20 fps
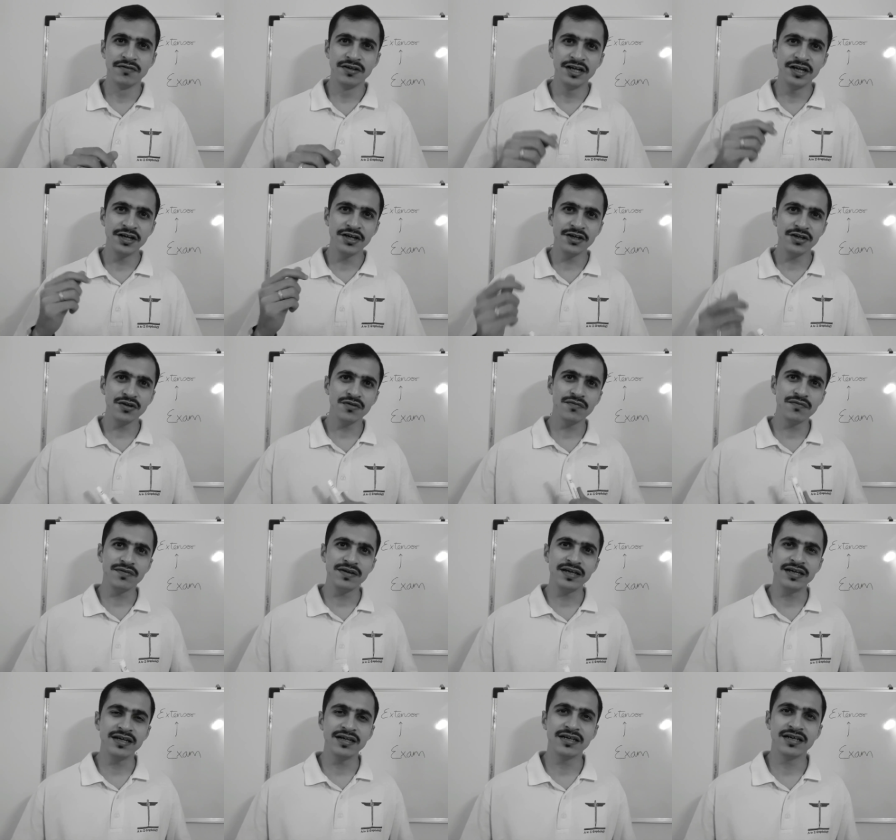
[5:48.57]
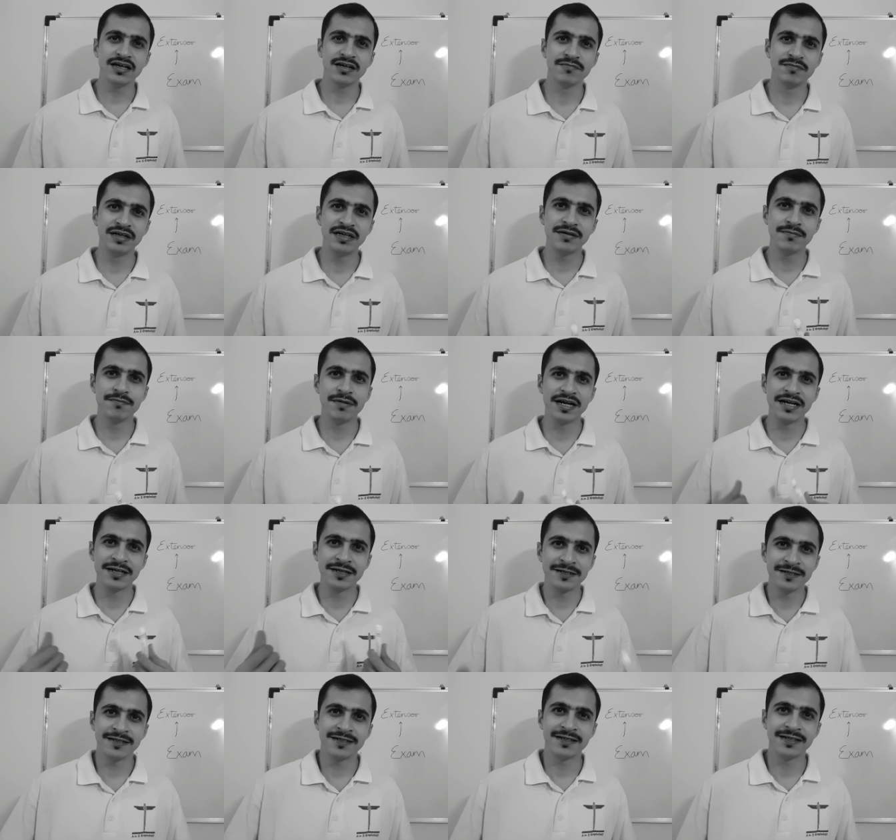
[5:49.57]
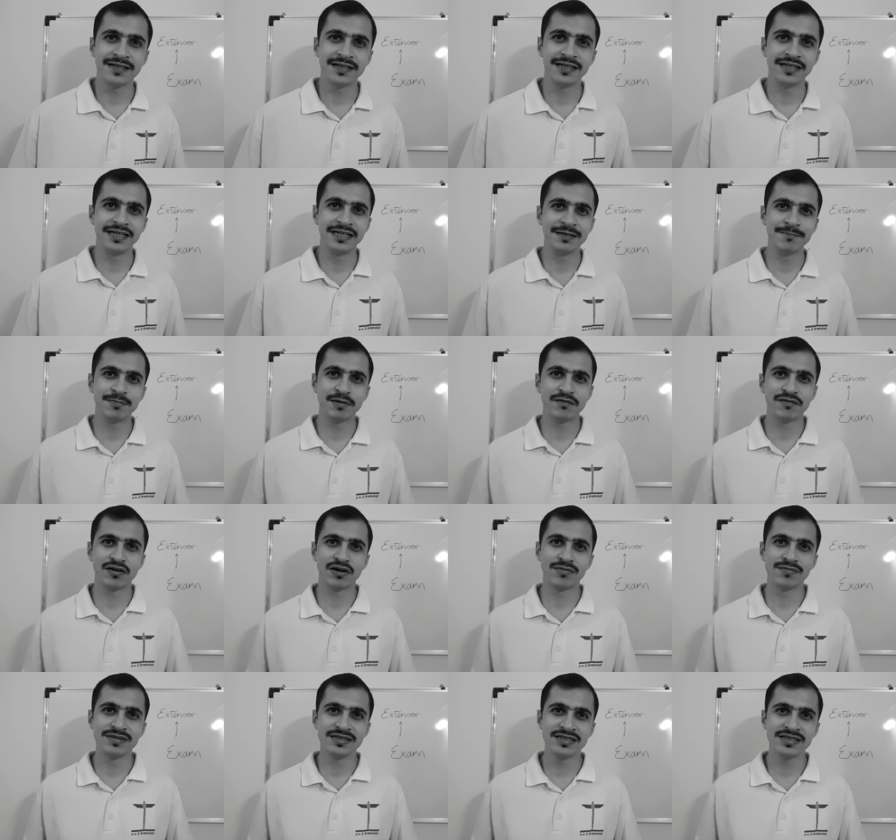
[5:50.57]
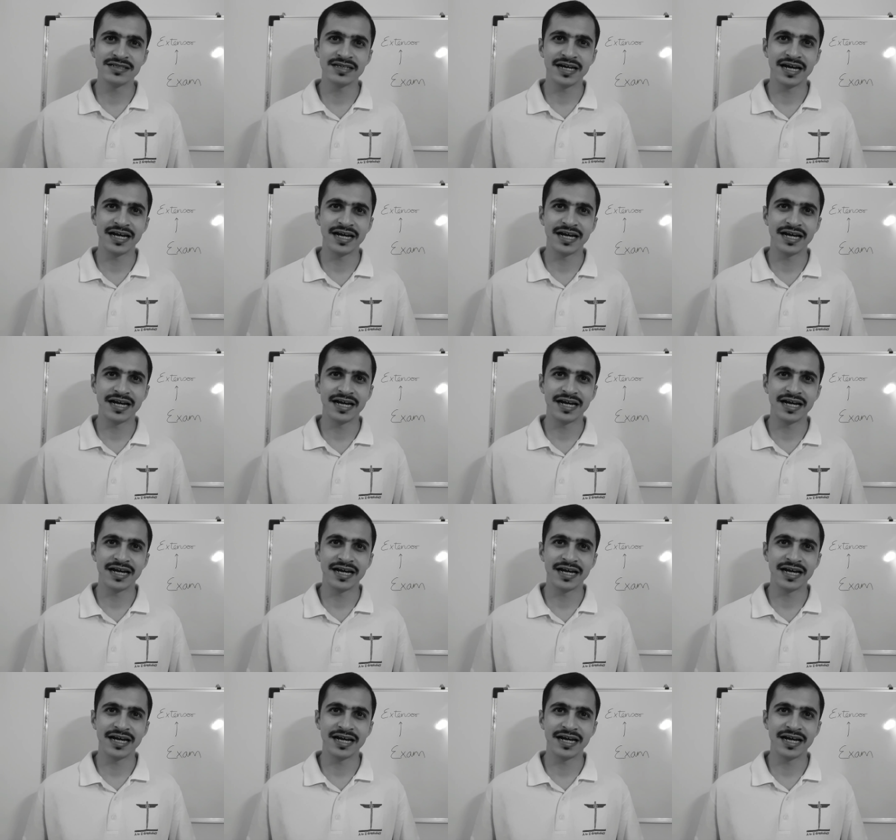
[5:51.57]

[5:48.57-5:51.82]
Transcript: didn't you feel a bit better in performance,